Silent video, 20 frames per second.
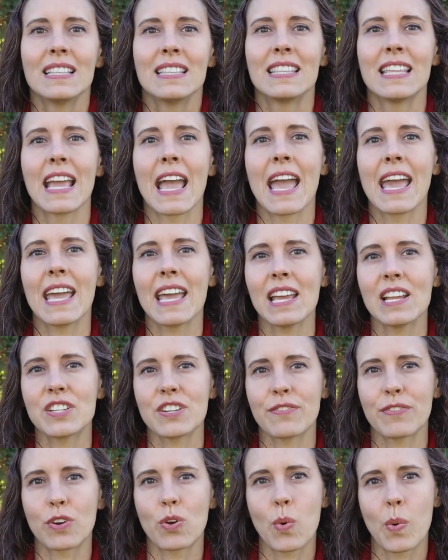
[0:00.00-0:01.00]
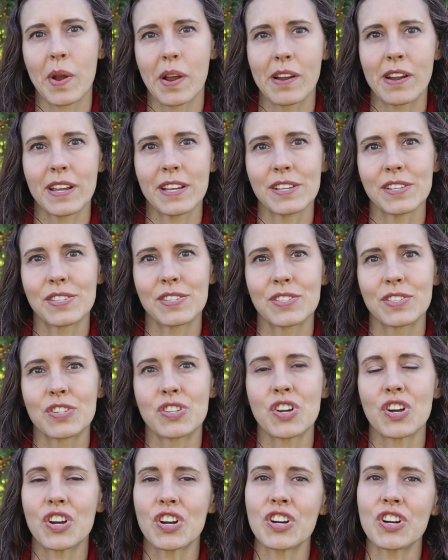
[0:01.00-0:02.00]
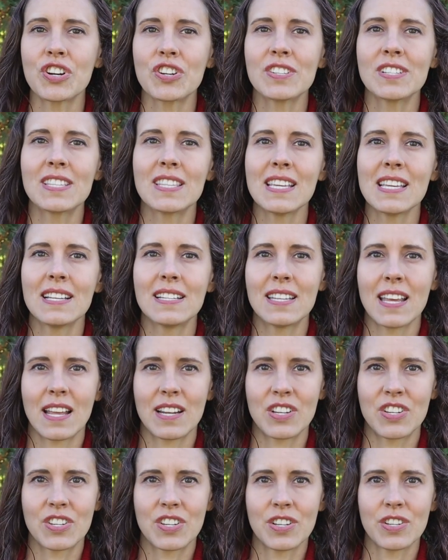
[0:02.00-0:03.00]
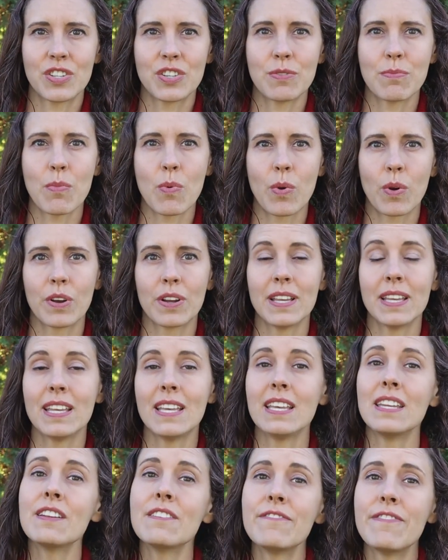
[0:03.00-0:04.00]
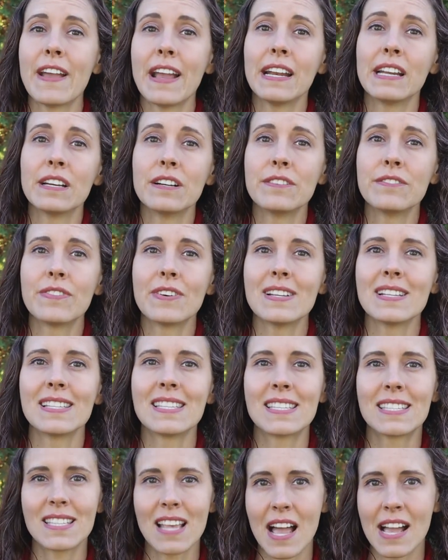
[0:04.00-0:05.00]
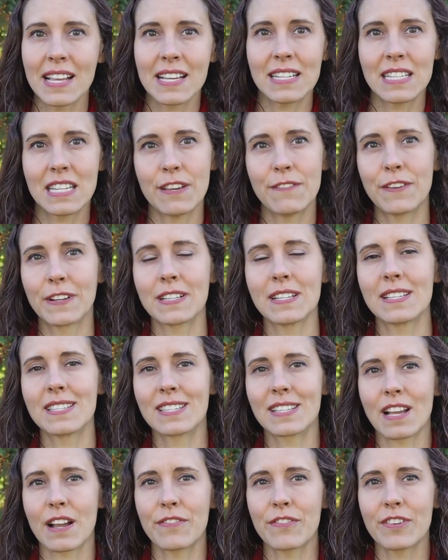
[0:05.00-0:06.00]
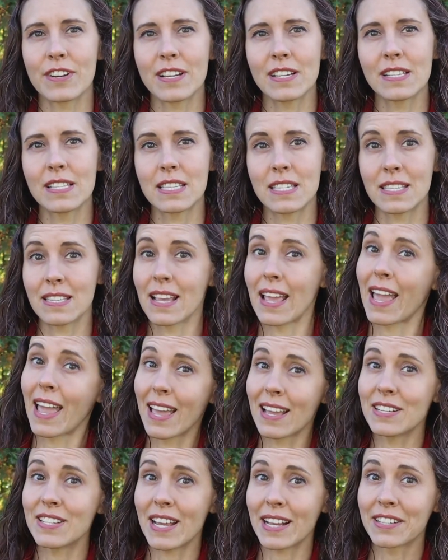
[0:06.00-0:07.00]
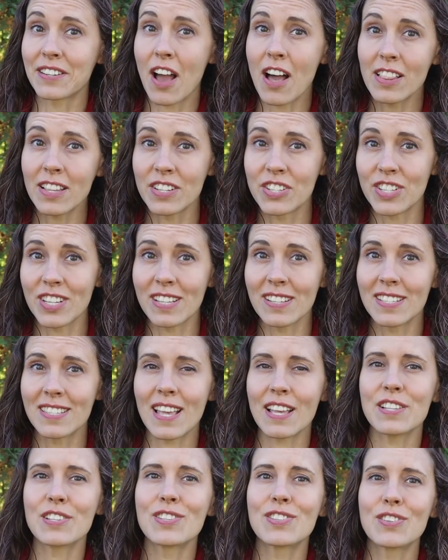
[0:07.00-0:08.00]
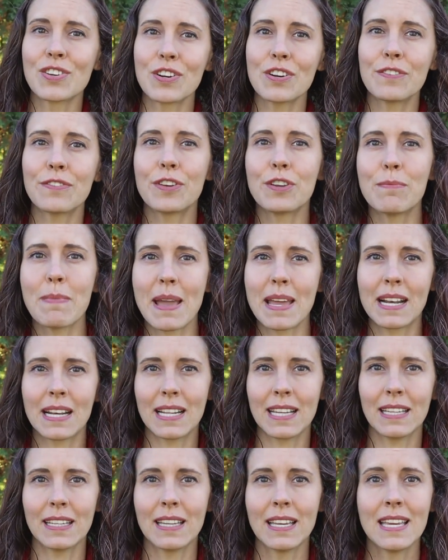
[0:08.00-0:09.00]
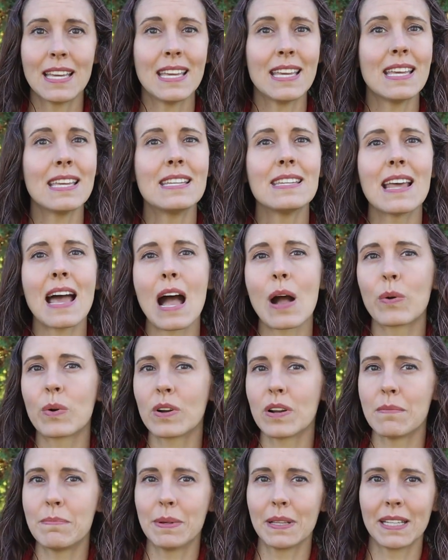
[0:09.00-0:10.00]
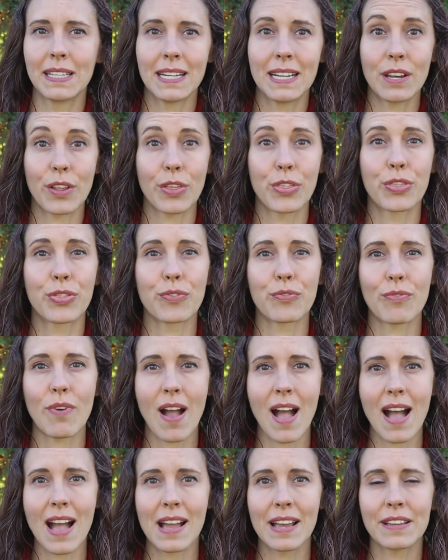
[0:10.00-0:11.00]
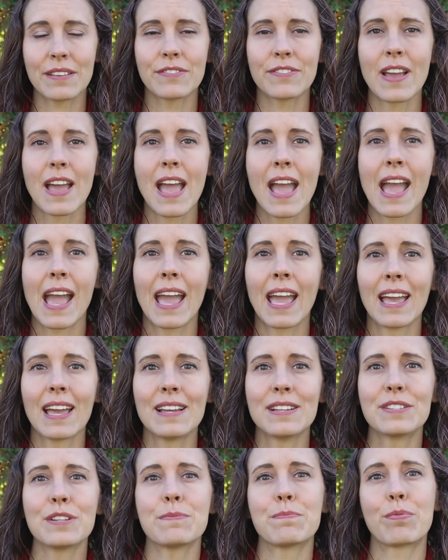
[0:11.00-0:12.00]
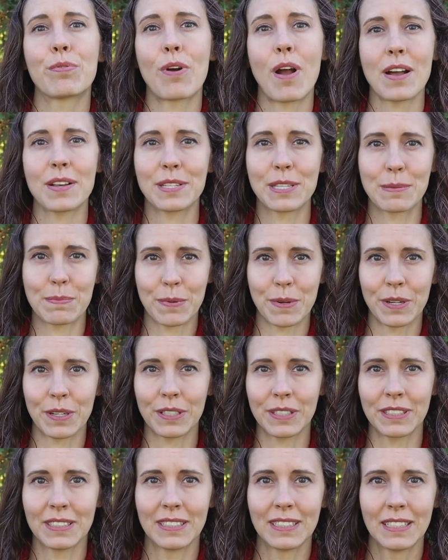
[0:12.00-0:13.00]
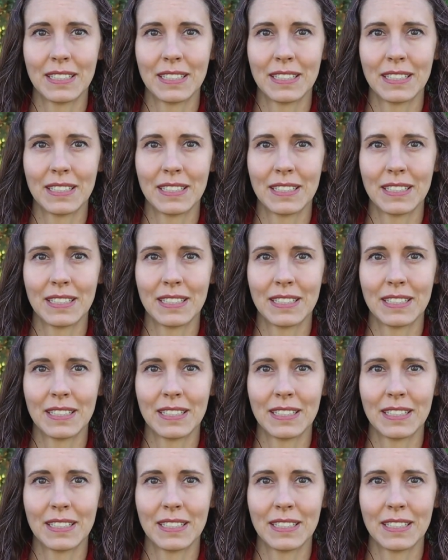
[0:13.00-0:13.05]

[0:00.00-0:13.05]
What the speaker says: The age of Aquarius turns the attention to more innovative scientific discoveries and technologies that serve humanity in our ability to thrive and prosper.